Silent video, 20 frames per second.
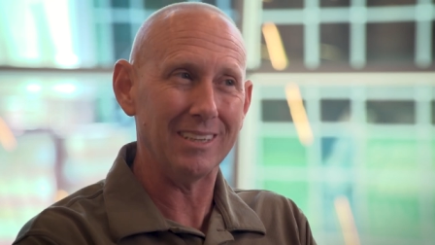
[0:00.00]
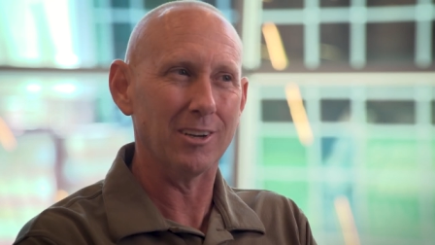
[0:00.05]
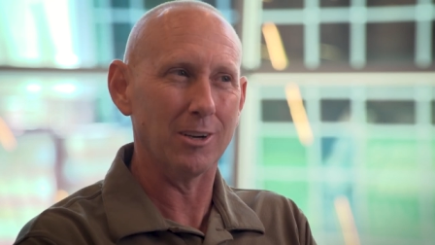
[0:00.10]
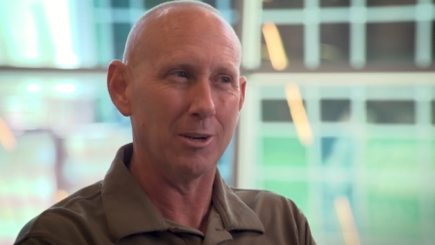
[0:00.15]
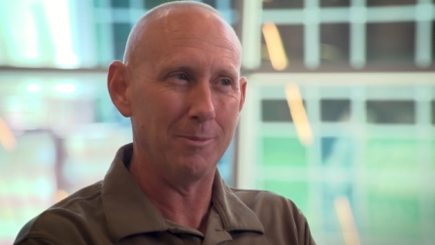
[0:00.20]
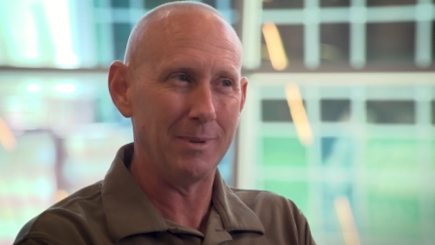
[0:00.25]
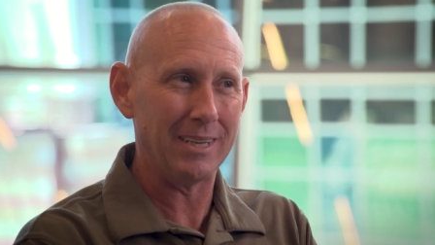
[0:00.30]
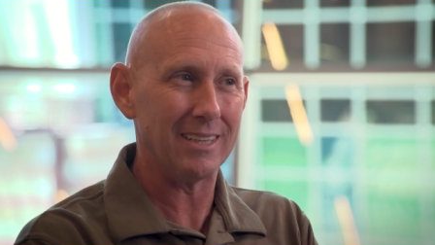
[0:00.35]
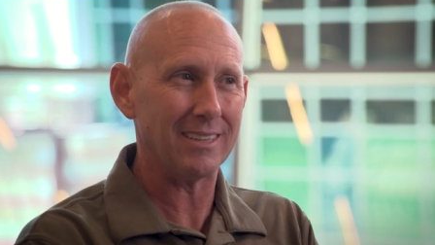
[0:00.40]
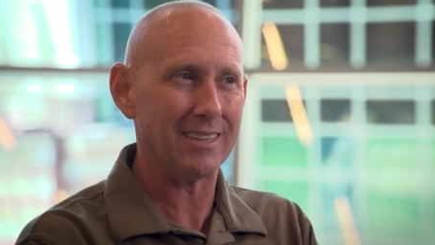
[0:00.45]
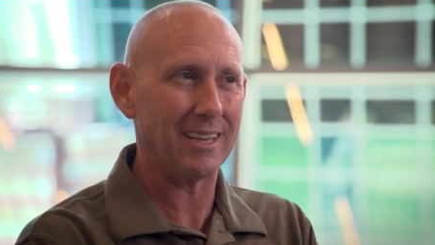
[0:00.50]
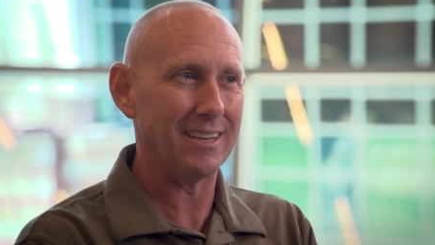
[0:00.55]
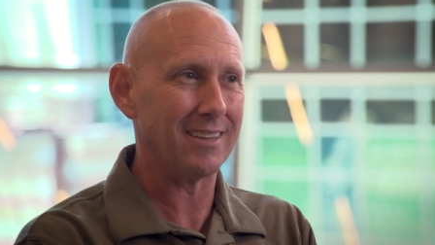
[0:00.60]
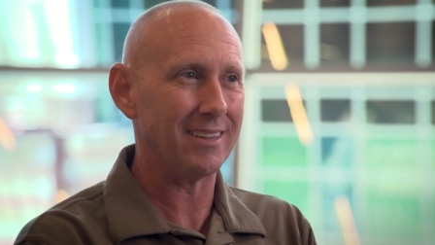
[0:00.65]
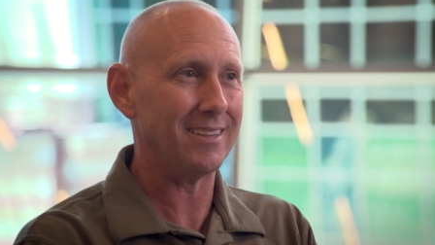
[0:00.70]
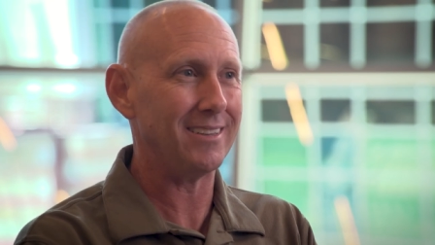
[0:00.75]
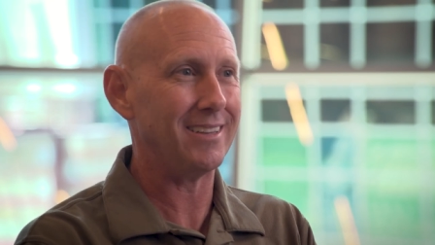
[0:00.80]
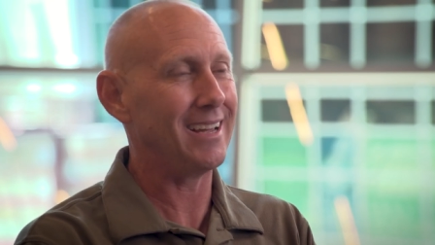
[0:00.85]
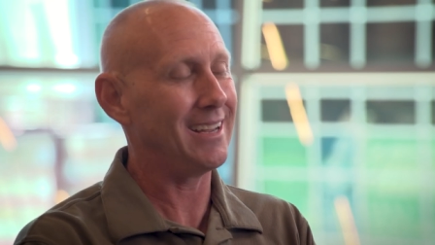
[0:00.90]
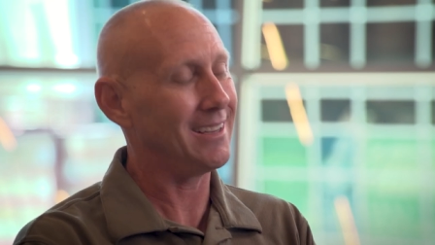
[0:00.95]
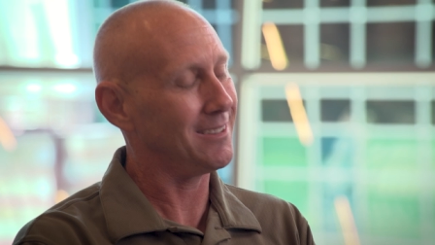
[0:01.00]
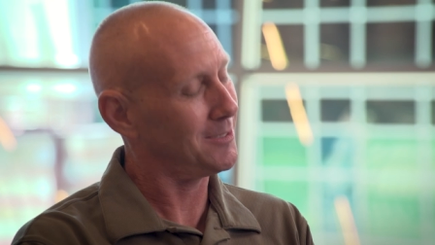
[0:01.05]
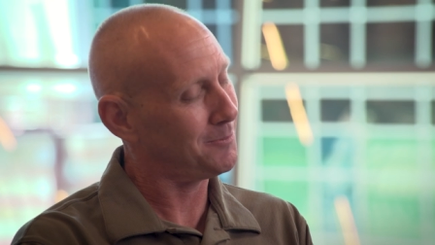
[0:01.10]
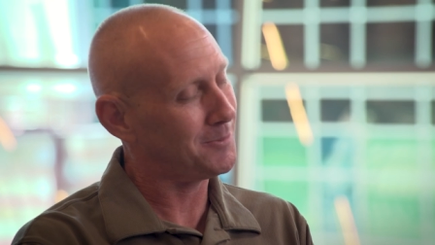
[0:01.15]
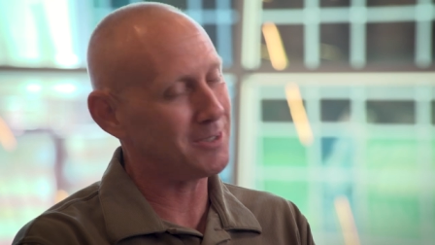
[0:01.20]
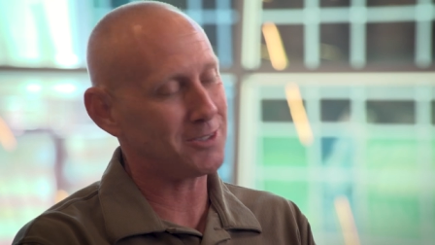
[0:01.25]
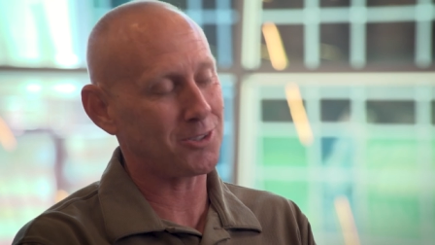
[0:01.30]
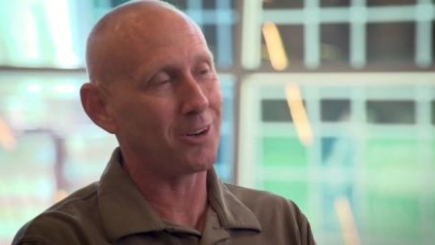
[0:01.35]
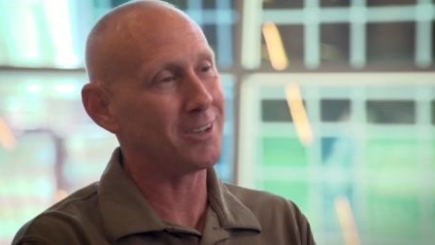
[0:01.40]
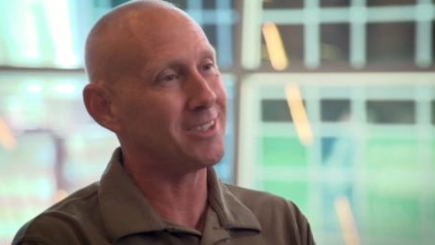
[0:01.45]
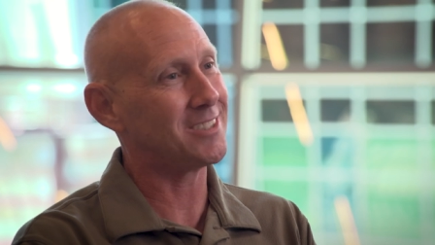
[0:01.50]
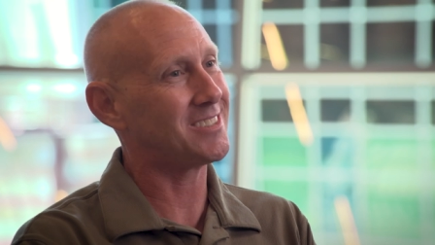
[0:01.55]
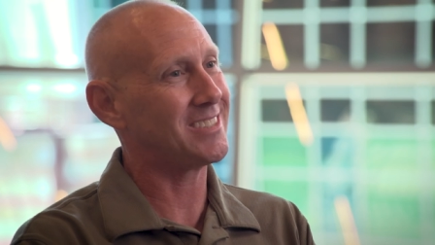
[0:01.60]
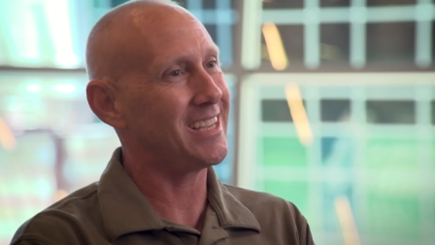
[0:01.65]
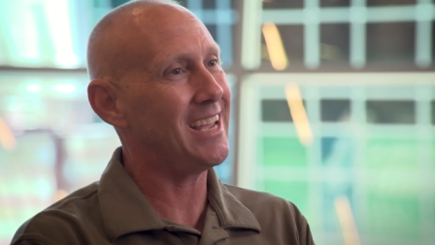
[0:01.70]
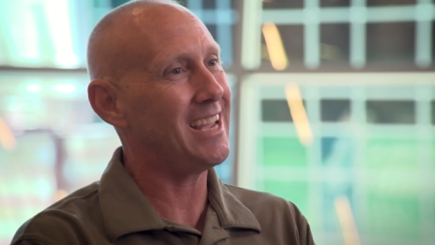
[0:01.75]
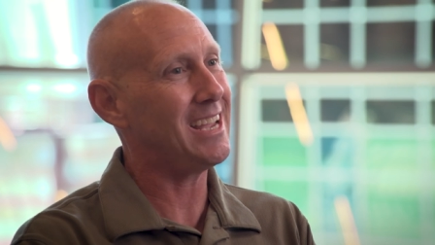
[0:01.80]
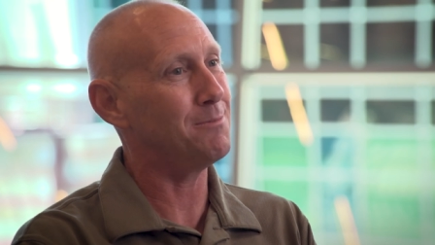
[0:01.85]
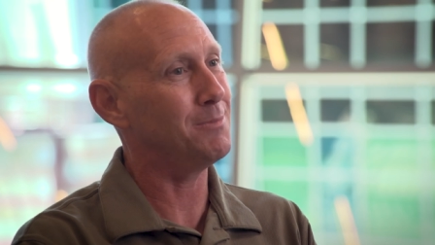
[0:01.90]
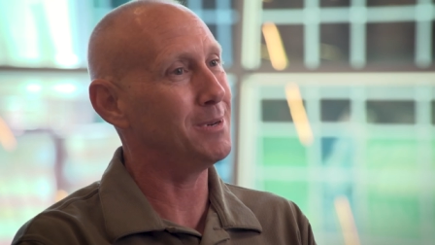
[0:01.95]
you know what I mean, at the end of the day. It's hard to
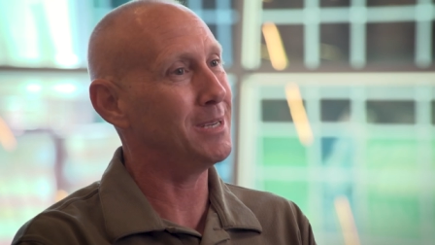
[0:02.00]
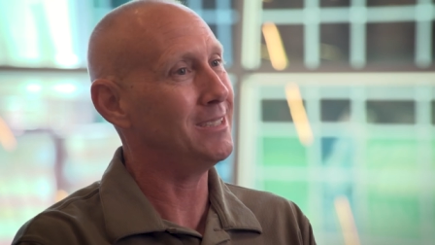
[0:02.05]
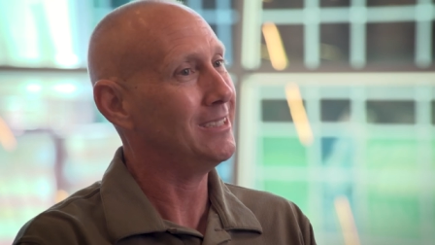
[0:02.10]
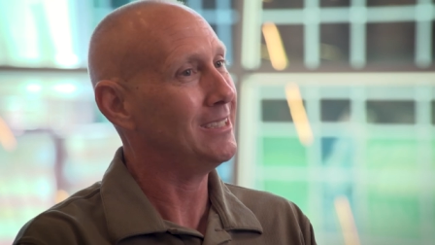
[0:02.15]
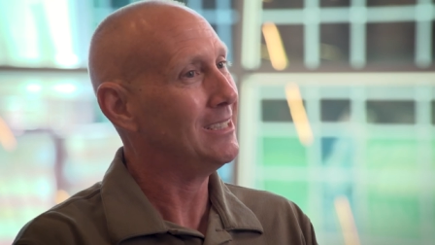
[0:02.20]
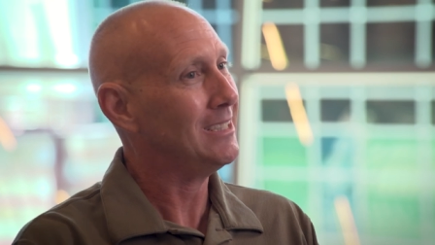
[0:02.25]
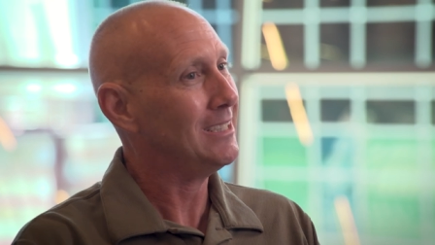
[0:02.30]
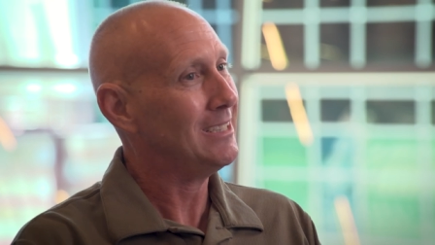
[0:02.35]
say, but